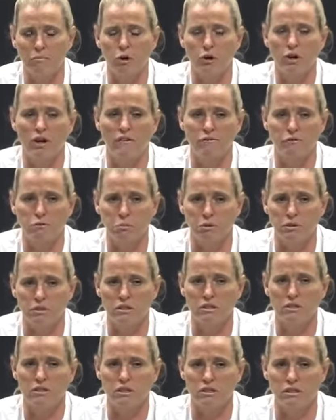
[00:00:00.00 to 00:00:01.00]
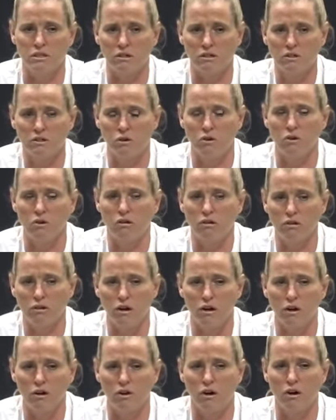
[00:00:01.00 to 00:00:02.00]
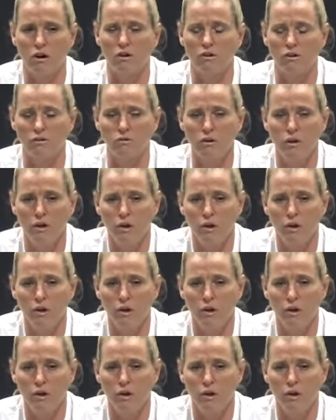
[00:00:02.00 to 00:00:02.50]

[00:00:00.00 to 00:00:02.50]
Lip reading: comfortable as the season's gone on and